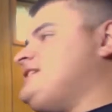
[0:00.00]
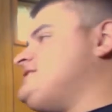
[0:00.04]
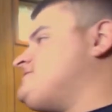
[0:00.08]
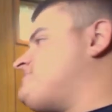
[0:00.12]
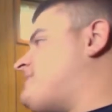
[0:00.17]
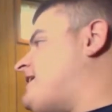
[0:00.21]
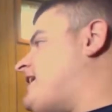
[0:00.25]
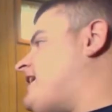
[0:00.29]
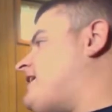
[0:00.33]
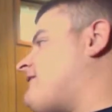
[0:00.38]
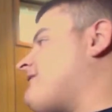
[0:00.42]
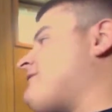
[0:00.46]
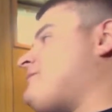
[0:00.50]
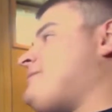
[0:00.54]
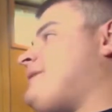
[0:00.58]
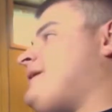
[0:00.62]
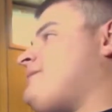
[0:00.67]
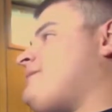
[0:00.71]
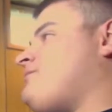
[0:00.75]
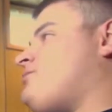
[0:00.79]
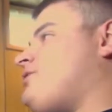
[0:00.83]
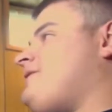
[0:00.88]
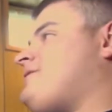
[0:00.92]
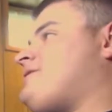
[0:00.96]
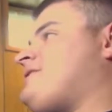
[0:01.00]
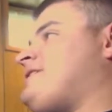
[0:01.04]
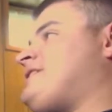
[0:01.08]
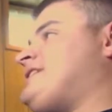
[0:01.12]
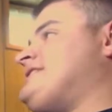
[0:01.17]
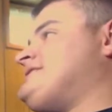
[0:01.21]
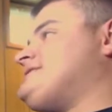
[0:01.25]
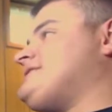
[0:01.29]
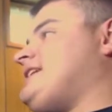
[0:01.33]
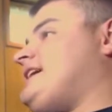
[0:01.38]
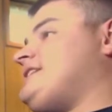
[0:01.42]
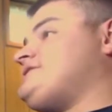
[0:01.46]
He's my everyman
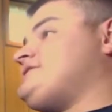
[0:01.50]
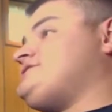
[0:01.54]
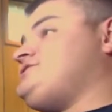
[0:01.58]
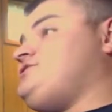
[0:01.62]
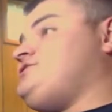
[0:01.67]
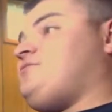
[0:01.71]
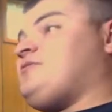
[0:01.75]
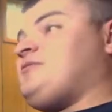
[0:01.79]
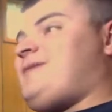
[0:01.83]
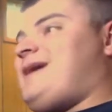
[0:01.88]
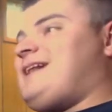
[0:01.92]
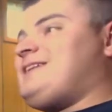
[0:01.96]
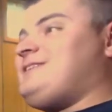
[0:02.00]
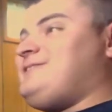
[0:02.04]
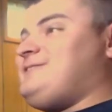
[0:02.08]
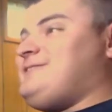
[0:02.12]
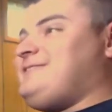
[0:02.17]
boyfriend / supermodel.